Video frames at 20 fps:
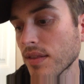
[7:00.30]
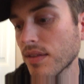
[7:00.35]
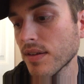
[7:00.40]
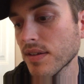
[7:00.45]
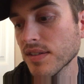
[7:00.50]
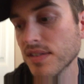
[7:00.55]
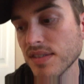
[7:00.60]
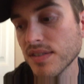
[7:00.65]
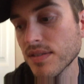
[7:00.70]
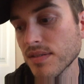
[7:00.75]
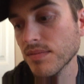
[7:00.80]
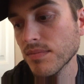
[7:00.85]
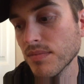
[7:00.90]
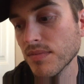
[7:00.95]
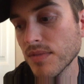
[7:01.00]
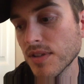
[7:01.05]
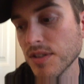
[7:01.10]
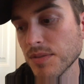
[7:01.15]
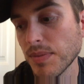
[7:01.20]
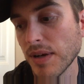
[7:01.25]
this
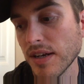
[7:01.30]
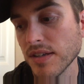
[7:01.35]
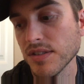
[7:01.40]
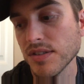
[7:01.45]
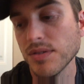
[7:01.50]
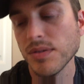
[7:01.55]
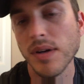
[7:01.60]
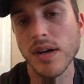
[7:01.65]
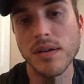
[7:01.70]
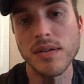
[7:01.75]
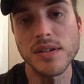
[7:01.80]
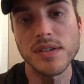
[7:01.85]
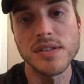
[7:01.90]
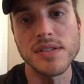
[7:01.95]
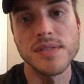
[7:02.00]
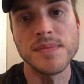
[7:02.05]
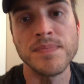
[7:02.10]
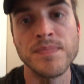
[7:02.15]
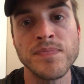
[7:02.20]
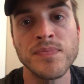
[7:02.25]
past 2
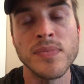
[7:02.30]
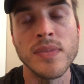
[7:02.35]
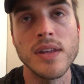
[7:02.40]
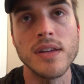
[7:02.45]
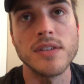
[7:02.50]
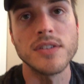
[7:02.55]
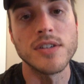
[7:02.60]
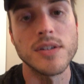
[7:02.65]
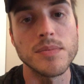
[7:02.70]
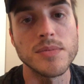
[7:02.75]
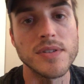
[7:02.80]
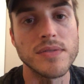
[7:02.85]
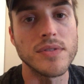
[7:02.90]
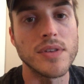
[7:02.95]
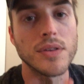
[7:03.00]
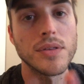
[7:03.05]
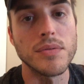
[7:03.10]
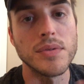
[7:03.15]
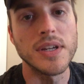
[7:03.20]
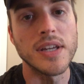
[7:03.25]
hours, in terms of
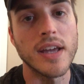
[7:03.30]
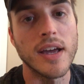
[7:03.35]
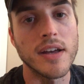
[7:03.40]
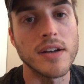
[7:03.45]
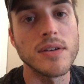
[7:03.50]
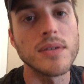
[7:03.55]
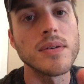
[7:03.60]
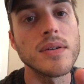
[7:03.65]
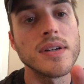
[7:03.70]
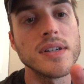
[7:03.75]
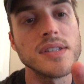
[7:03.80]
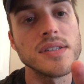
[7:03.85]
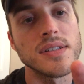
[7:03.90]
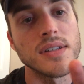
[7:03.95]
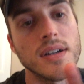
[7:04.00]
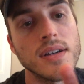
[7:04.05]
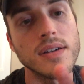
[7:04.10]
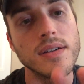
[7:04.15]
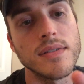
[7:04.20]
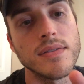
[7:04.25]
the three categories
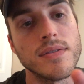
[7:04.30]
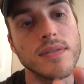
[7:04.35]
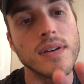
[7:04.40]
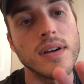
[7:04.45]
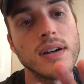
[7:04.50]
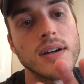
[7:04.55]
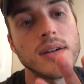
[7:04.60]
of